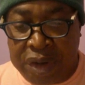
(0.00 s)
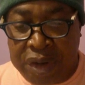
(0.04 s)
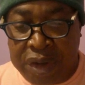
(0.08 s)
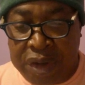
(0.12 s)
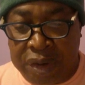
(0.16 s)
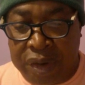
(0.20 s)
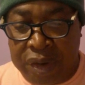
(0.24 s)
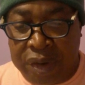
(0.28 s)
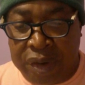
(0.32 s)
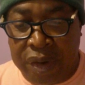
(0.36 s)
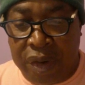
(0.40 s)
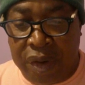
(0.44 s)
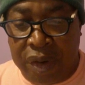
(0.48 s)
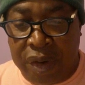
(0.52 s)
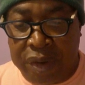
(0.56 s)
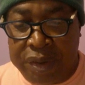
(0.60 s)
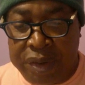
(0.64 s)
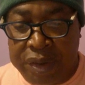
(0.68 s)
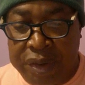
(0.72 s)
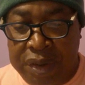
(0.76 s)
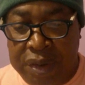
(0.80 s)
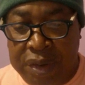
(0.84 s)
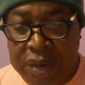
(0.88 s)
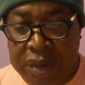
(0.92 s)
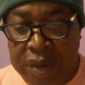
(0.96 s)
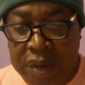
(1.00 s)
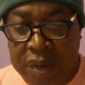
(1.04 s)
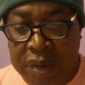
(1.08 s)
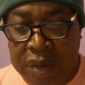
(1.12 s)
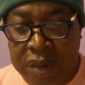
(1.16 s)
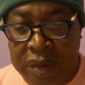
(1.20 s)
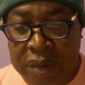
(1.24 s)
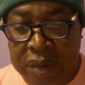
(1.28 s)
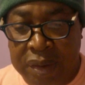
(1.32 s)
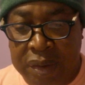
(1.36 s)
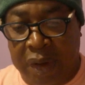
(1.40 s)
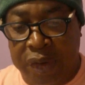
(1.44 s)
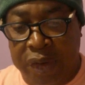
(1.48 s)
are
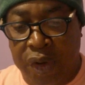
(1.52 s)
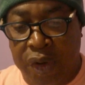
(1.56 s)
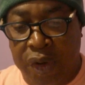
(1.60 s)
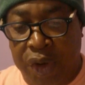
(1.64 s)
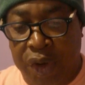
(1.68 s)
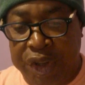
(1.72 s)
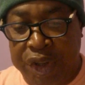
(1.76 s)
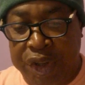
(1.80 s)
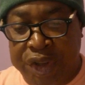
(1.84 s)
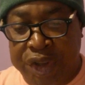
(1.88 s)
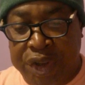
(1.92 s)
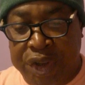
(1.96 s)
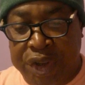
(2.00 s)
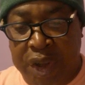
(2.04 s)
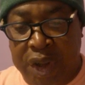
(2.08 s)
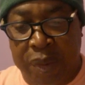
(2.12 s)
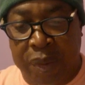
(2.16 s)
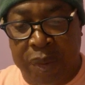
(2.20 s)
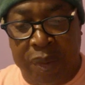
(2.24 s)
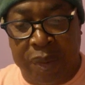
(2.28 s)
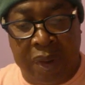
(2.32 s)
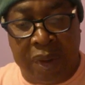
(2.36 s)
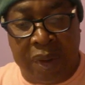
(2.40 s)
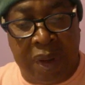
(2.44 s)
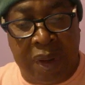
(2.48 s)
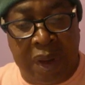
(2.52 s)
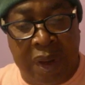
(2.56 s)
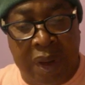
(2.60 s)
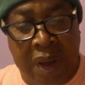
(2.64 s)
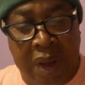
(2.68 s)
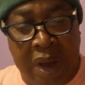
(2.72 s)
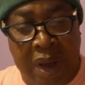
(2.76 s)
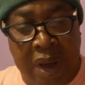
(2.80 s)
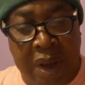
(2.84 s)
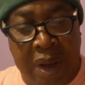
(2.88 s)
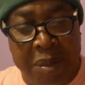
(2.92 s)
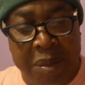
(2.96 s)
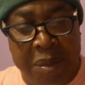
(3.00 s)
not in stone
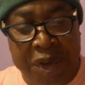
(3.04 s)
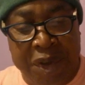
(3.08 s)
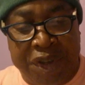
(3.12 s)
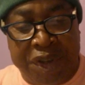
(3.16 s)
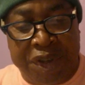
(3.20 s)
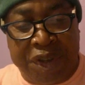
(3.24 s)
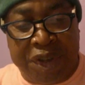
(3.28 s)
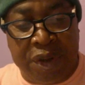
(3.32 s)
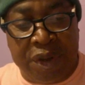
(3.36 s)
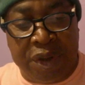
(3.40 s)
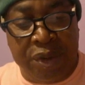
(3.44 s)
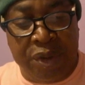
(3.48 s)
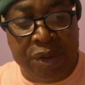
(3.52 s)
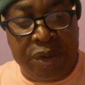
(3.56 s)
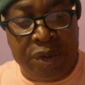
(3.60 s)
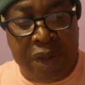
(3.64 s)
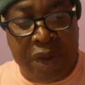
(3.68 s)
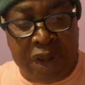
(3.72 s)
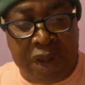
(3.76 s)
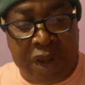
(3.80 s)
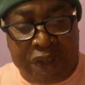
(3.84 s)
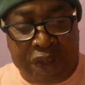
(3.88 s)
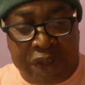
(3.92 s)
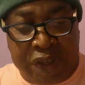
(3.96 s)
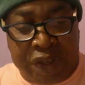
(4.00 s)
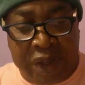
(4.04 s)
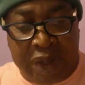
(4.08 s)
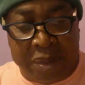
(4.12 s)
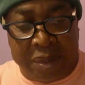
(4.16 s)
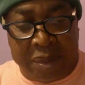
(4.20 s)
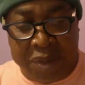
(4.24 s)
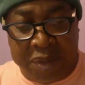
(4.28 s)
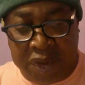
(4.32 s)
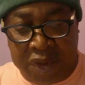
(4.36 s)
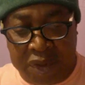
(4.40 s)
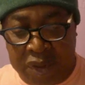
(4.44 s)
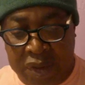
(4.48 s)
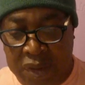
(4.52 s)
amid sale
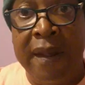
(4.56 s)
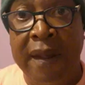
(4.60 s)
slumps.